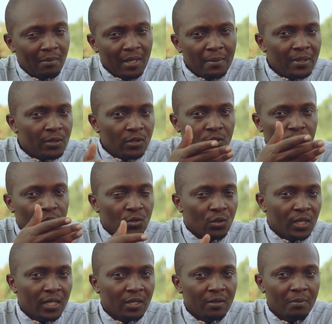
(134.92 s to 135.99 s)
Maybe you need to
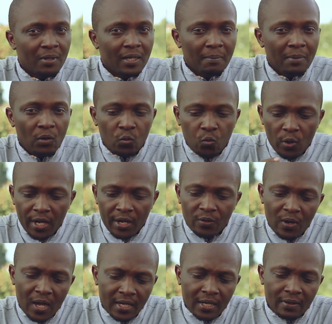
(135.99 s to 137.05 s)
talk a little bit about where you
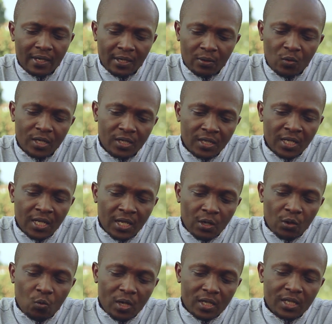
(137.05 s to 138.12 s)
are now. Like what
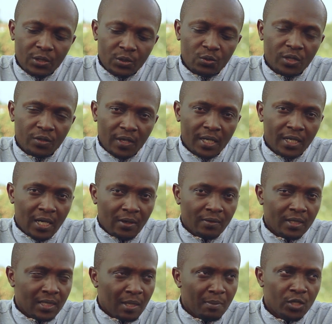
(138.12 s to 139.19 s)
are you doing right now?
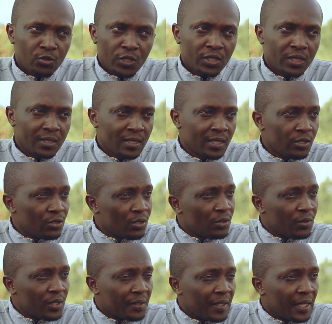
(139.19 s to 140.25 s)
There's some interesting things you're
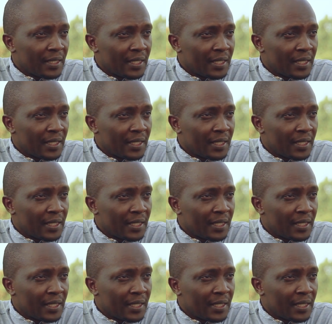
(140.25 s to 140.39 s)
doing right